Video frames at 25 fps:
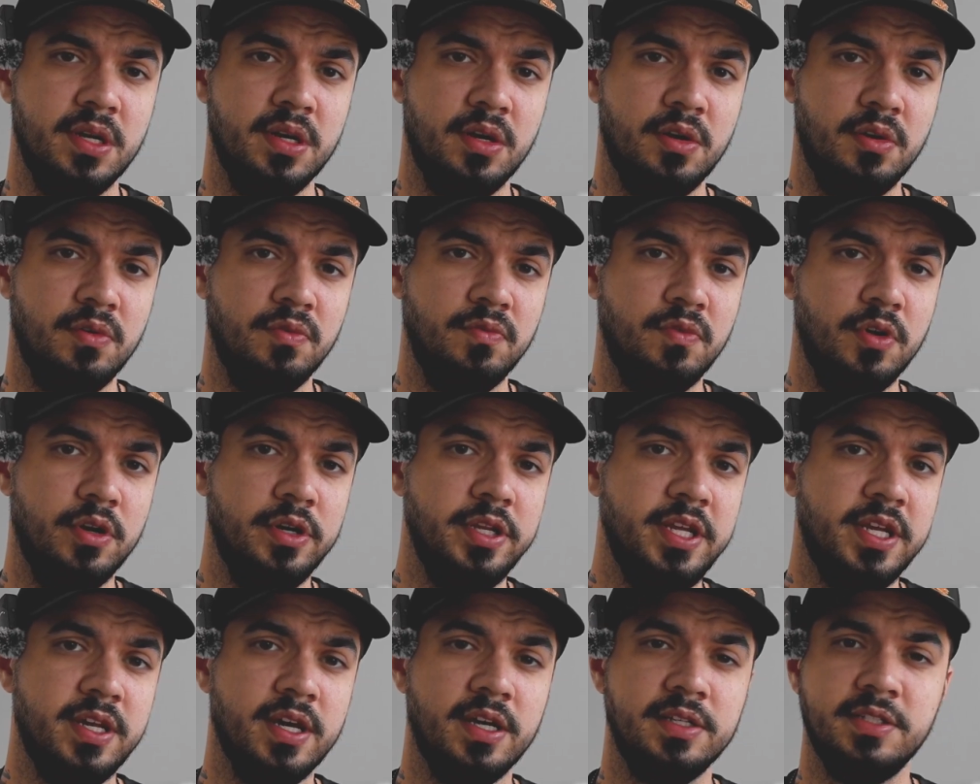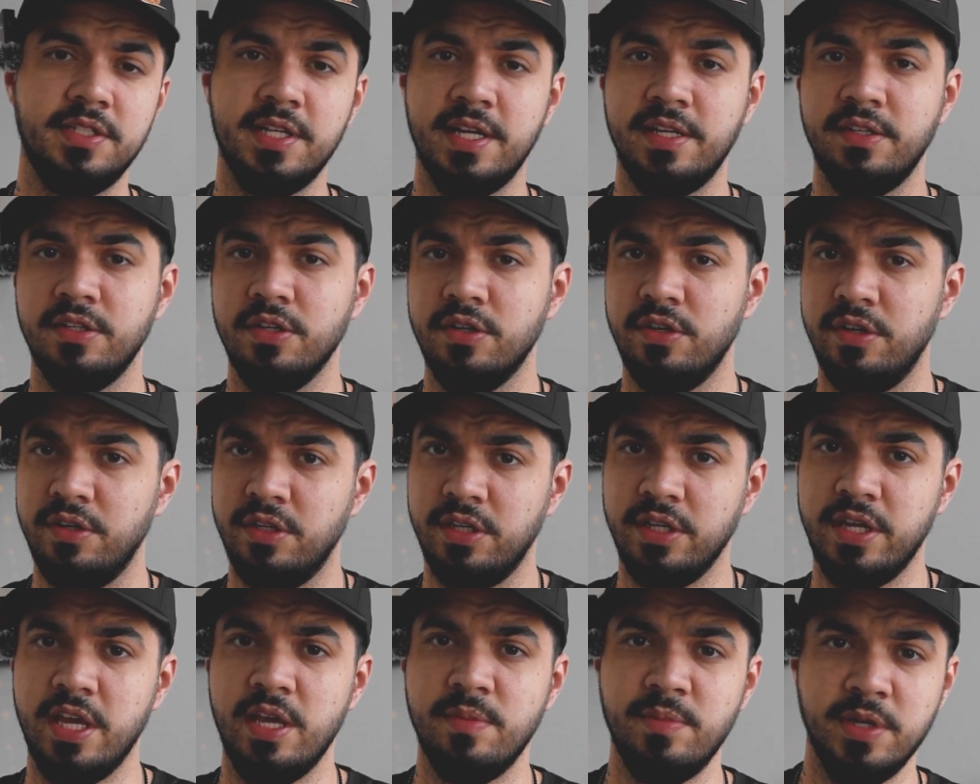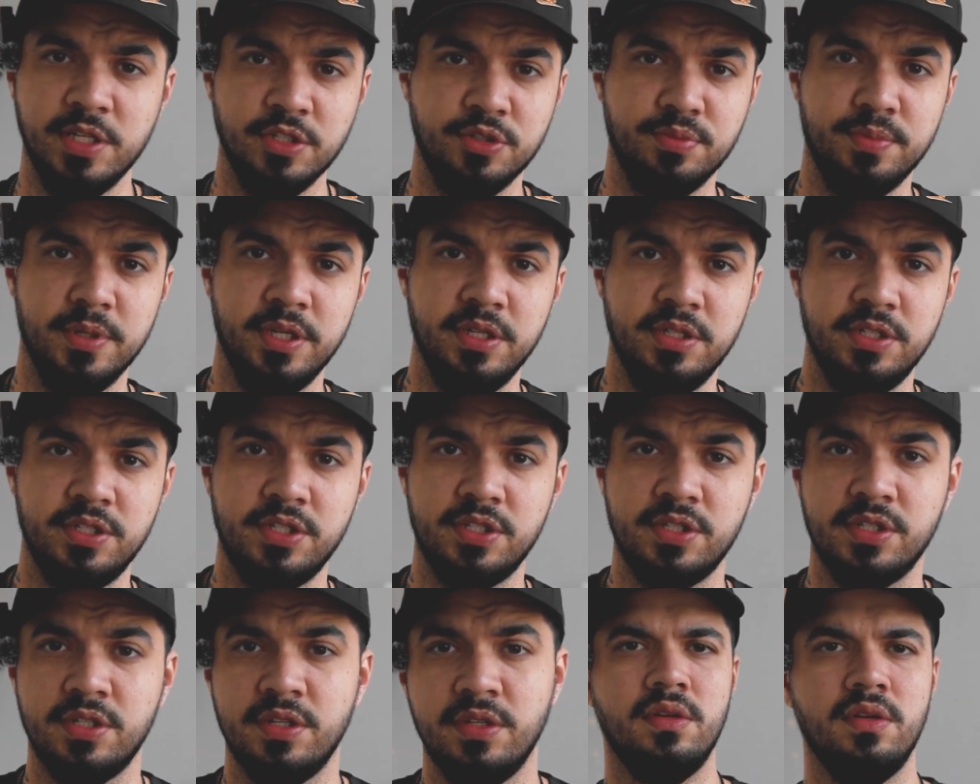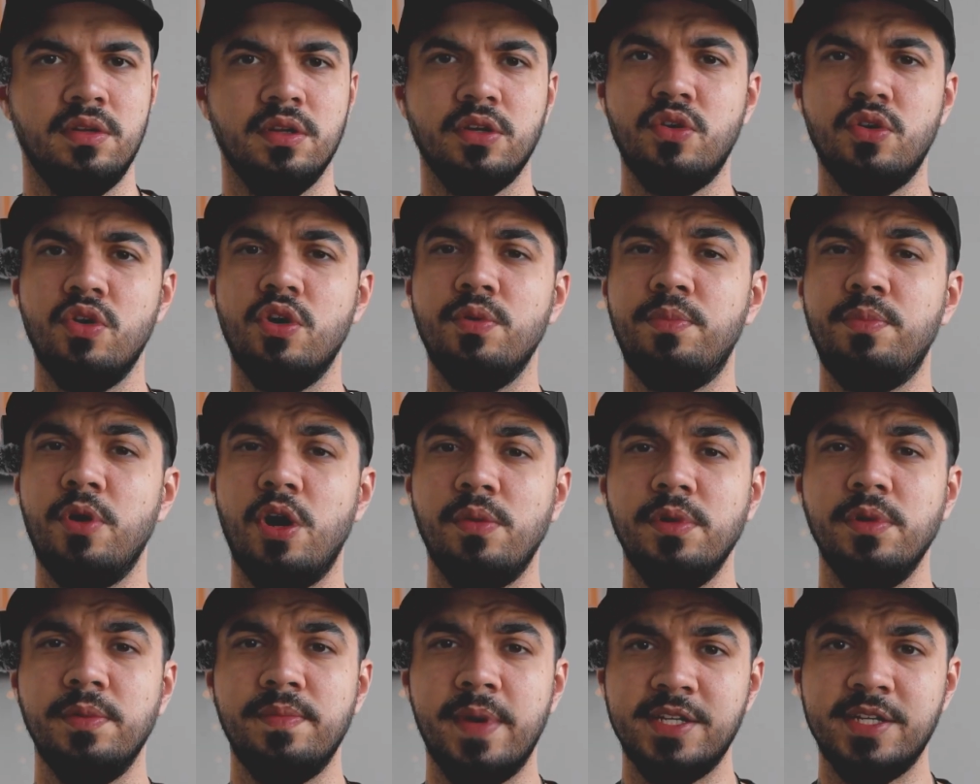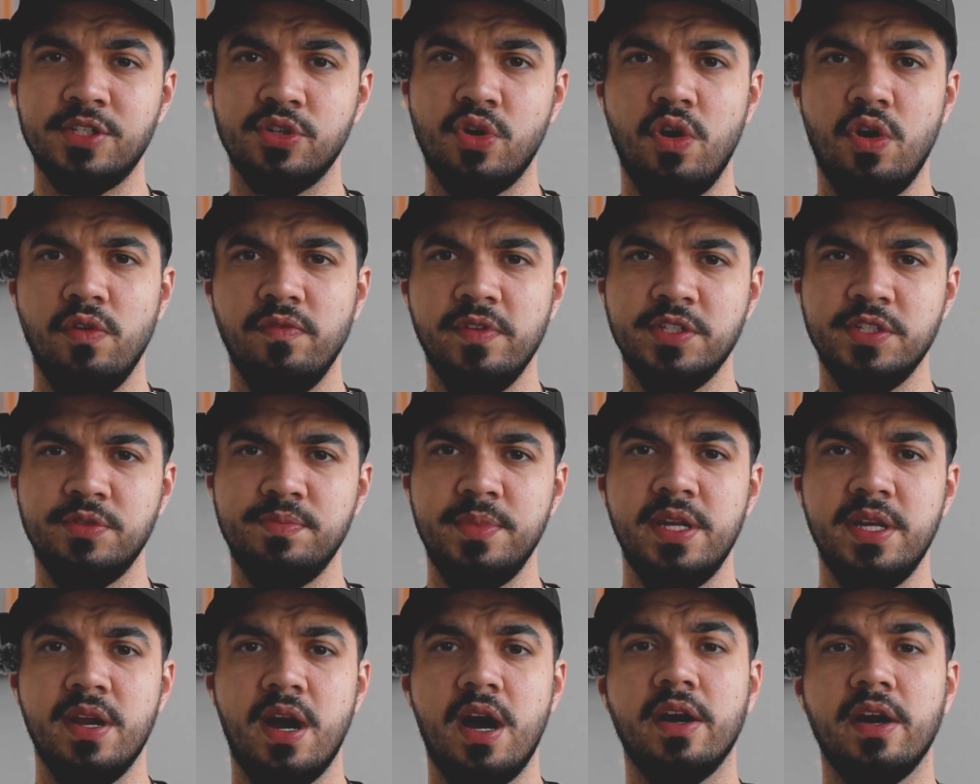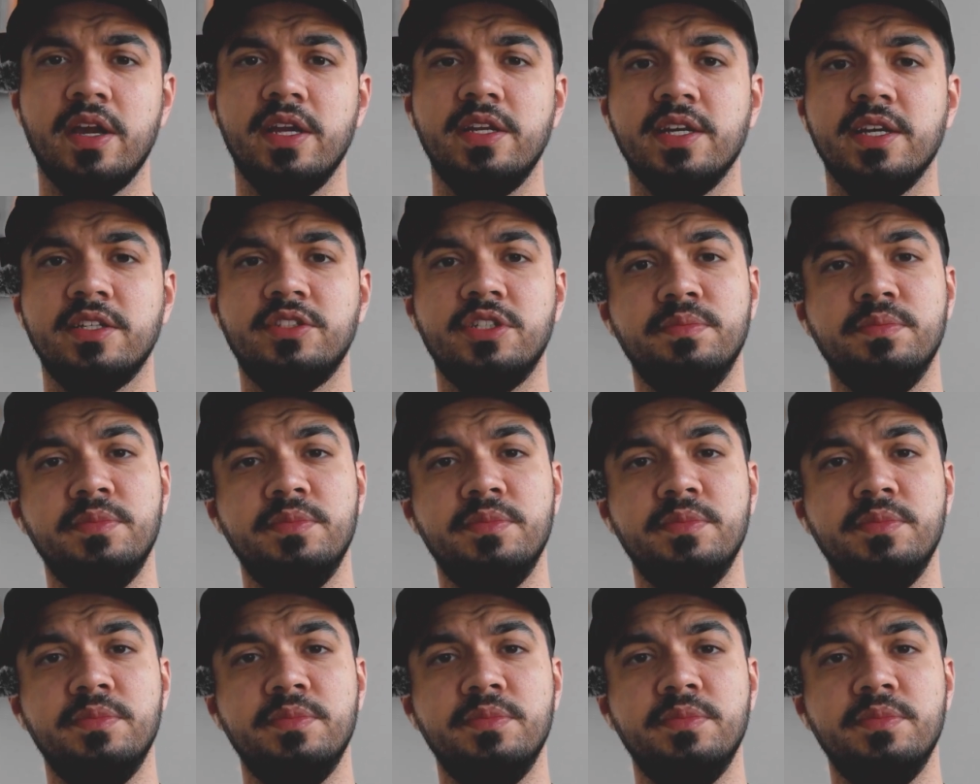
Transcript: a worthy contender in the gaming space? The core problem has always been architecture